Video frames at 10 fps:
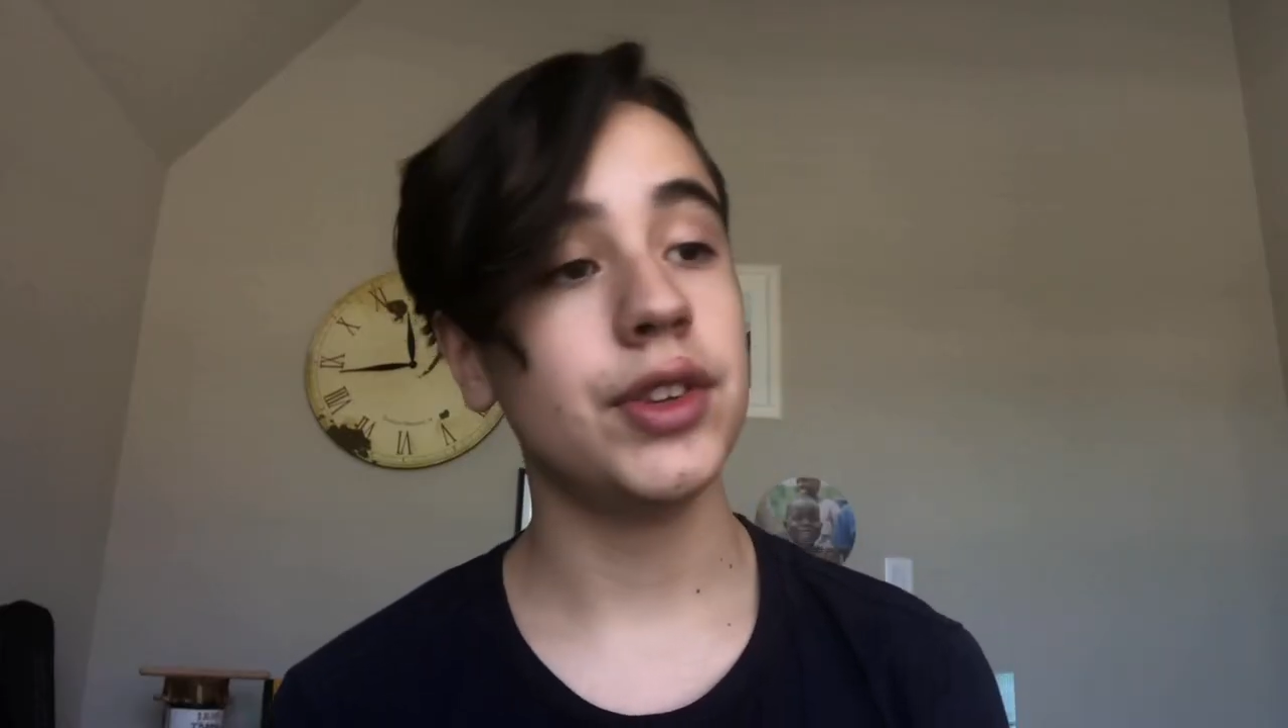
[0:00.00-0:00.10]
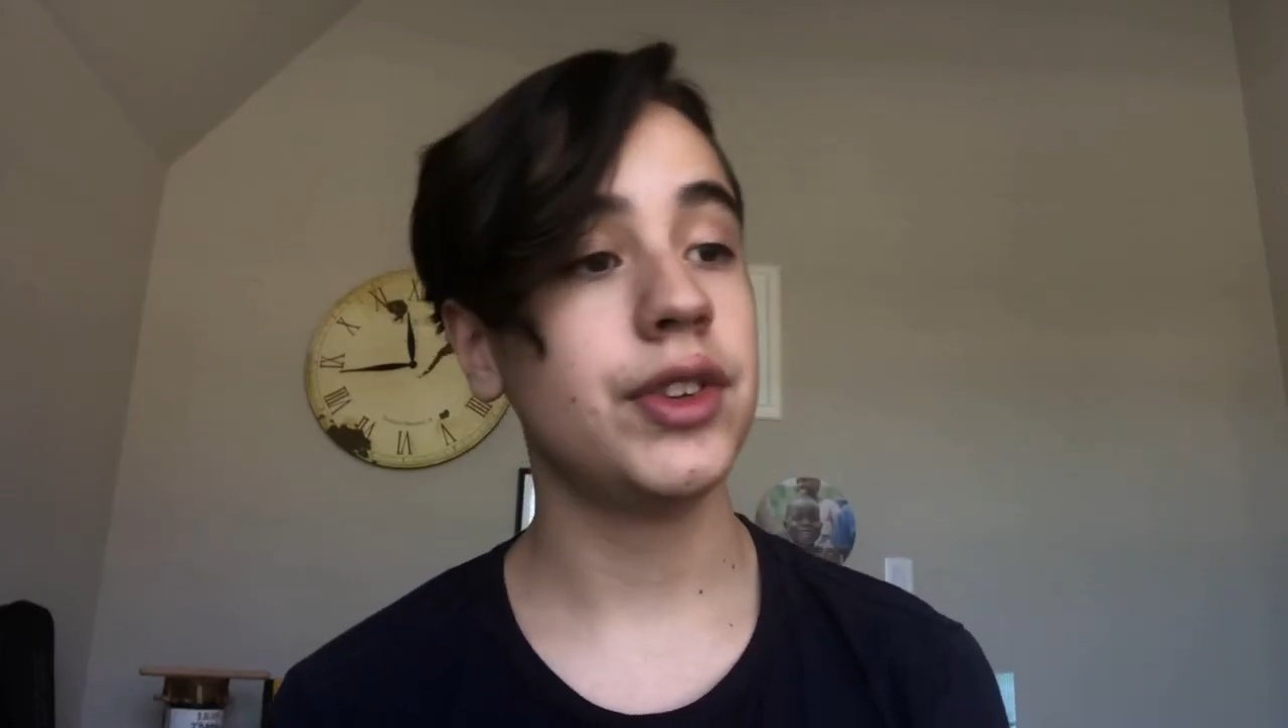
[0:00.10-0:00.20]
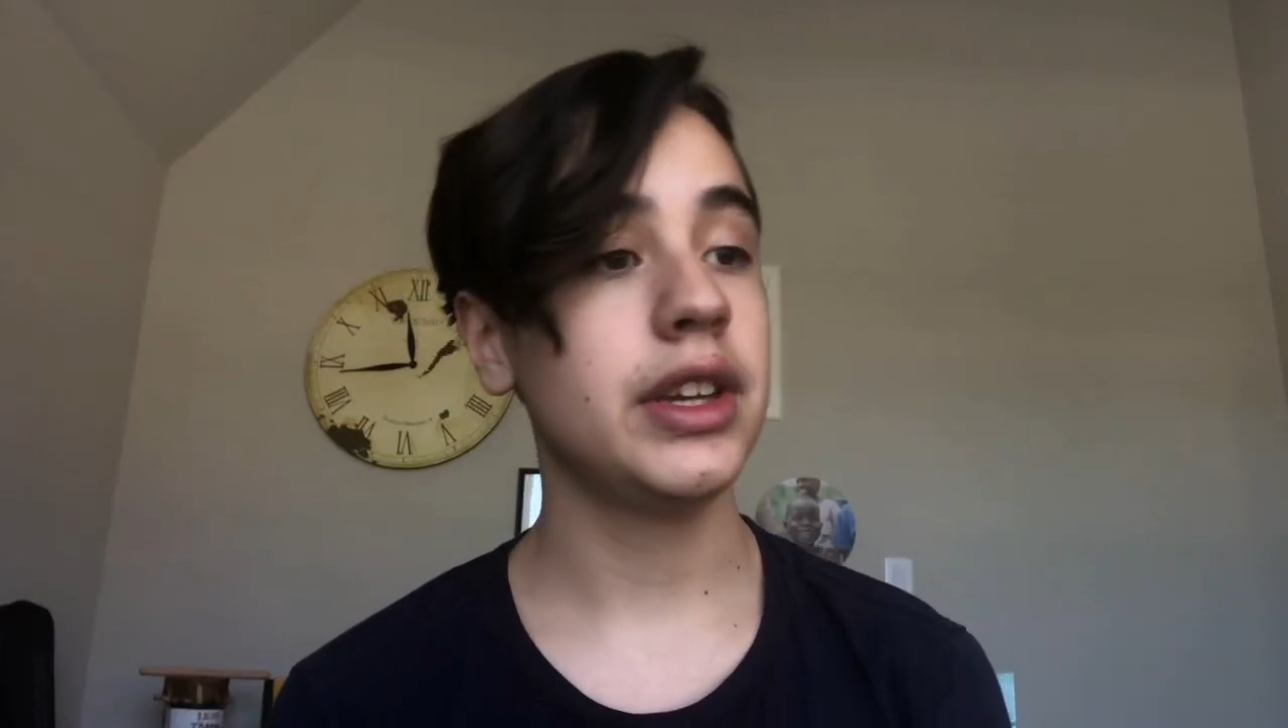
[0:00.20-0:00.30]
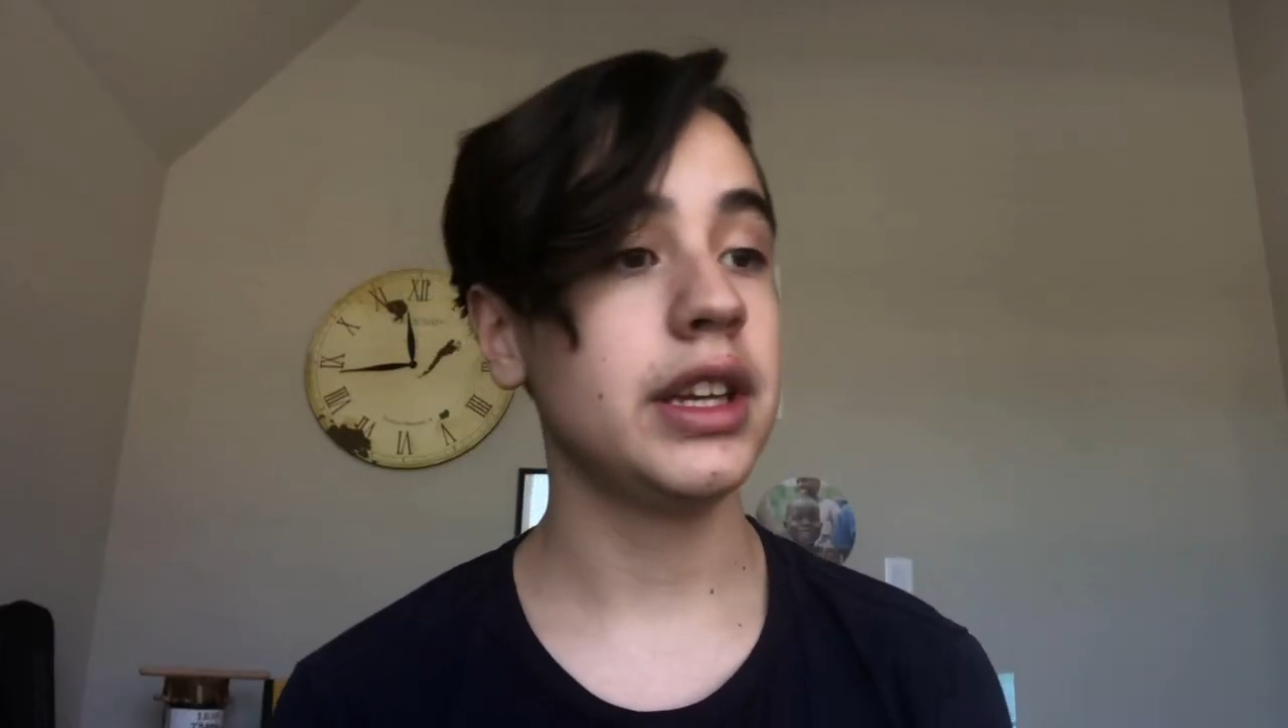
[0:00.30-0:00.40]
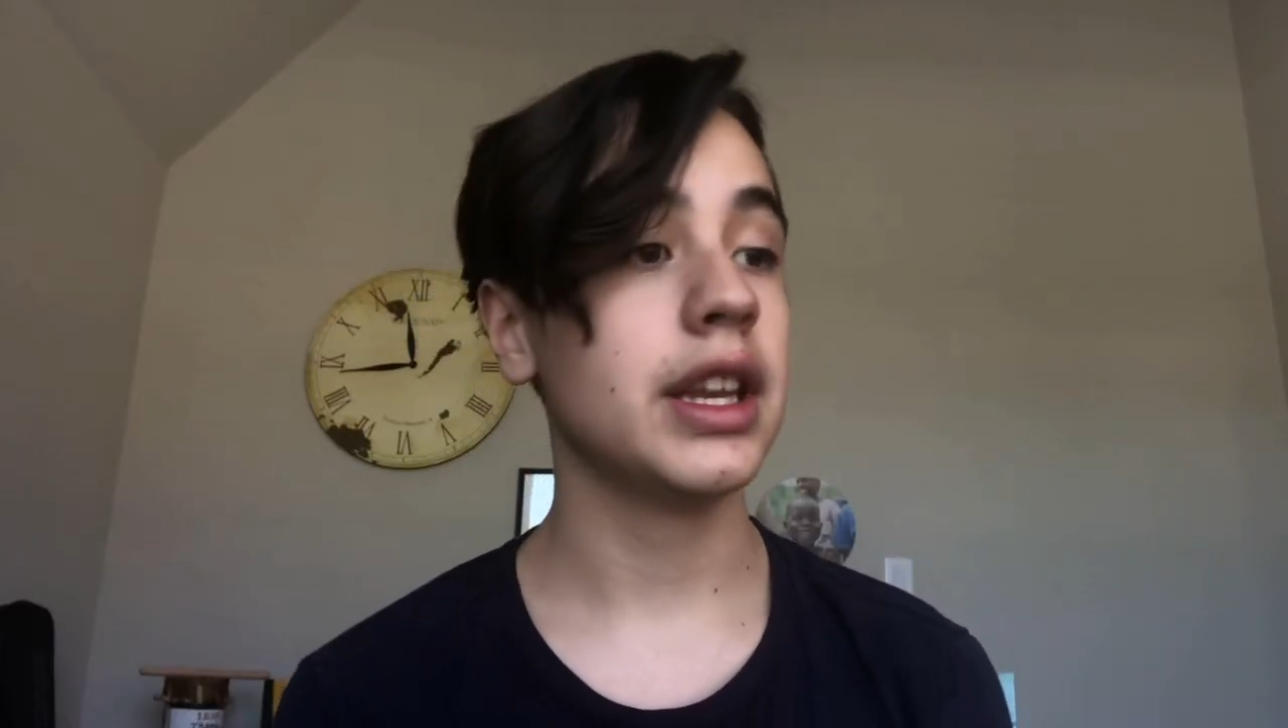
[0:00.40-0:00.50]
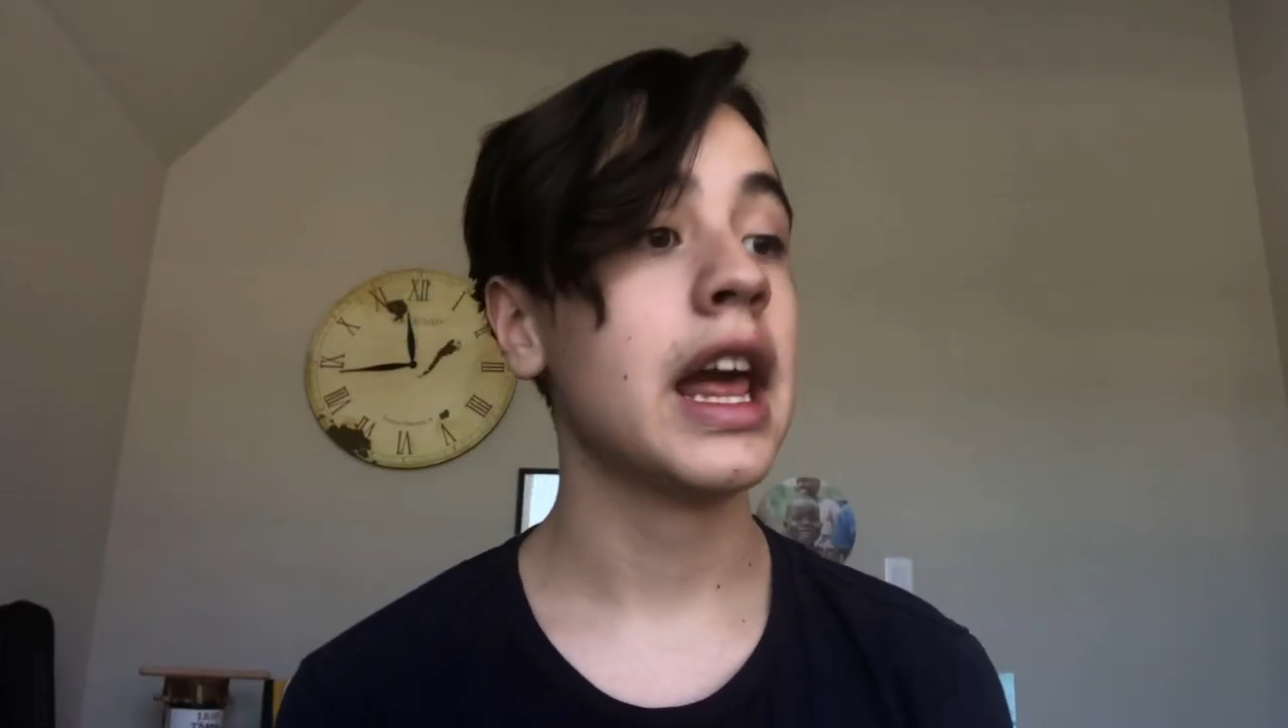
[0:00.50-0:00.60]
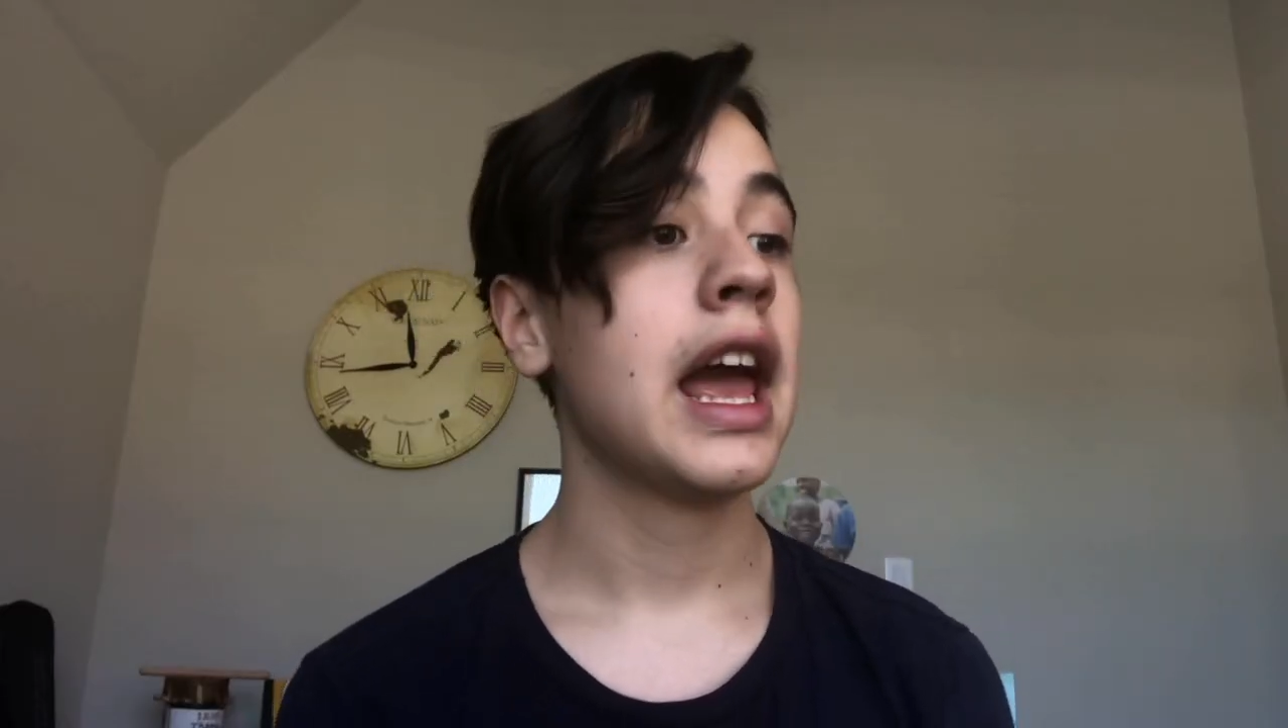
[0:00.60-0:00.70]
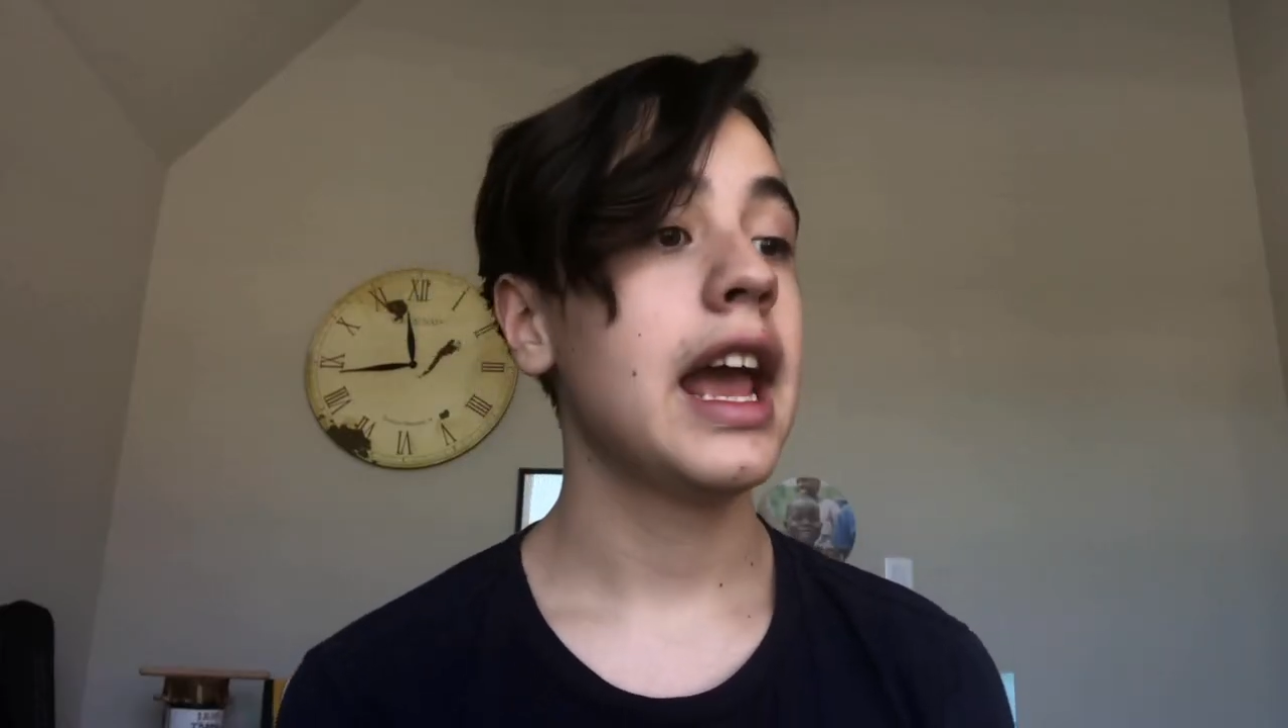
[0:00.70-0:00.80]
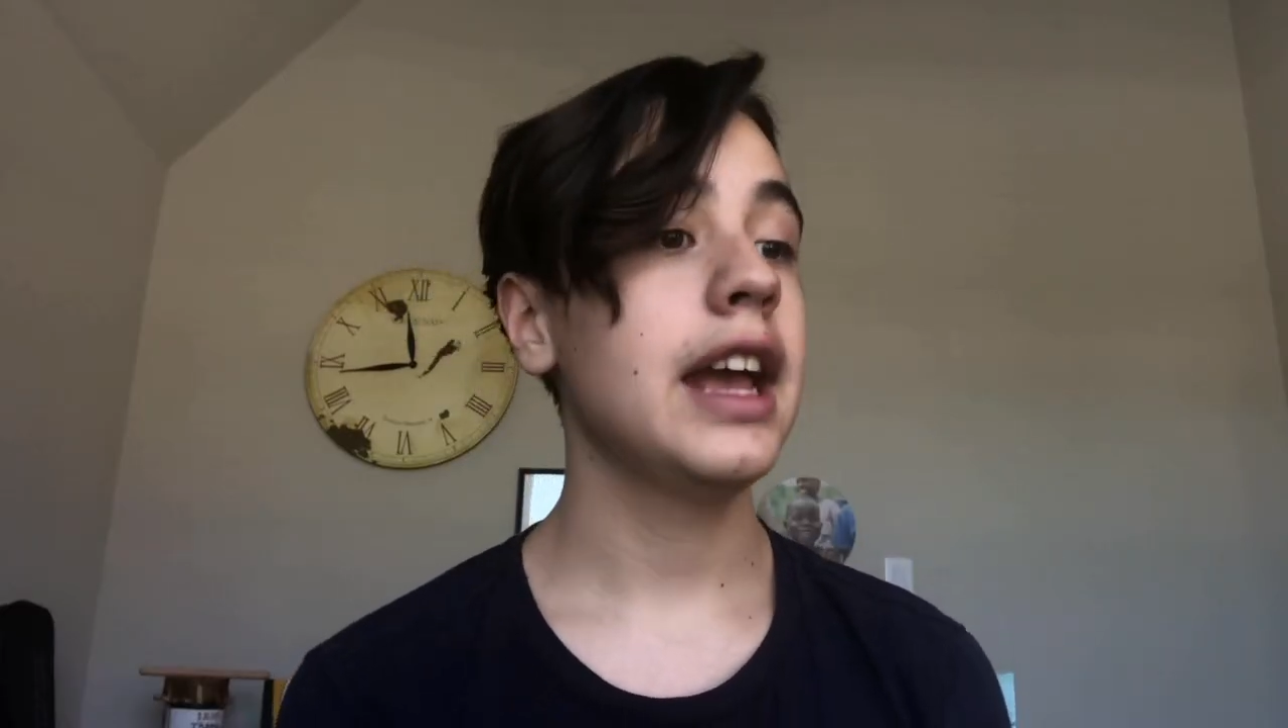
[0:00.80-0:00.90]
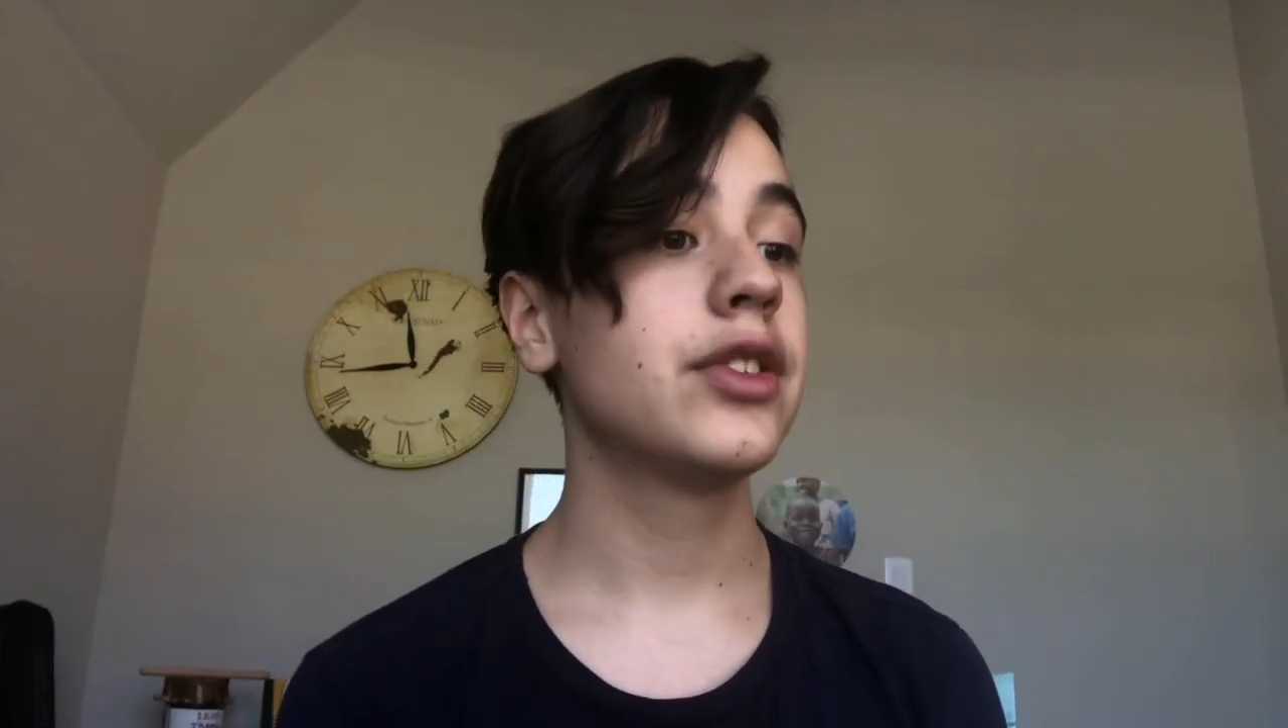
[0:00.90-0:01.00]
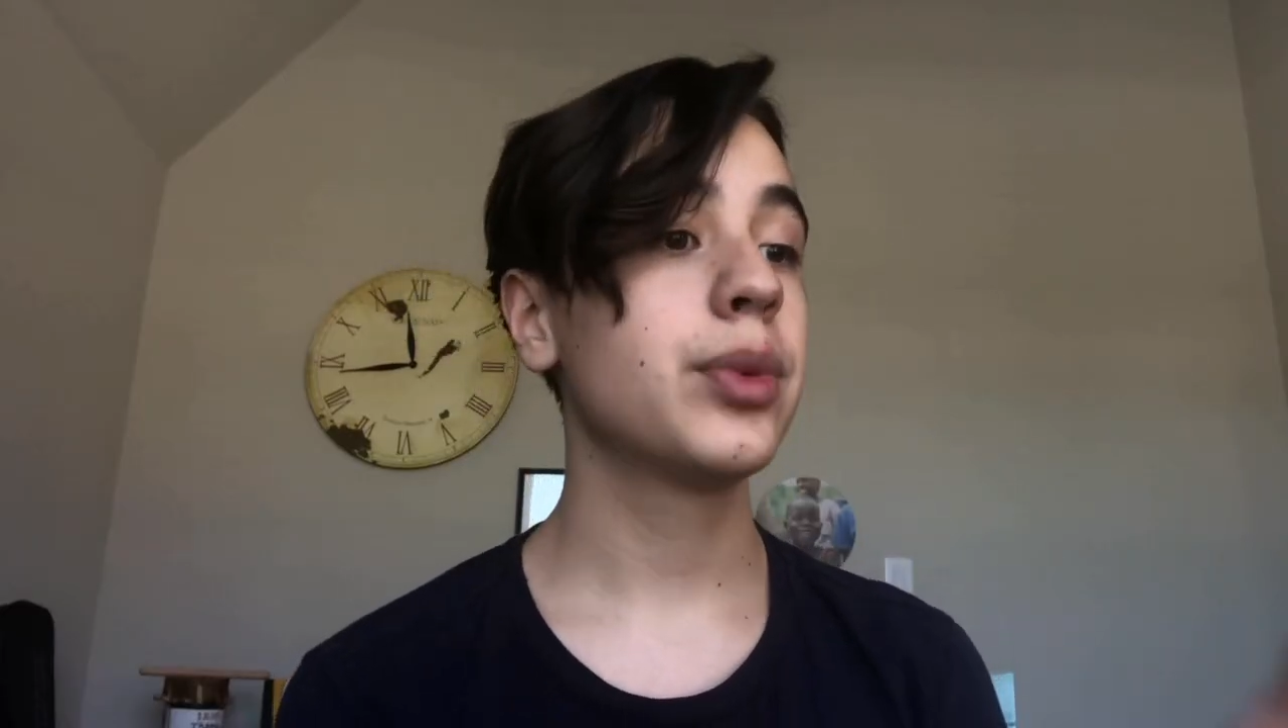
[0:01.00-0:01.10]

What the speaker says: scene. It's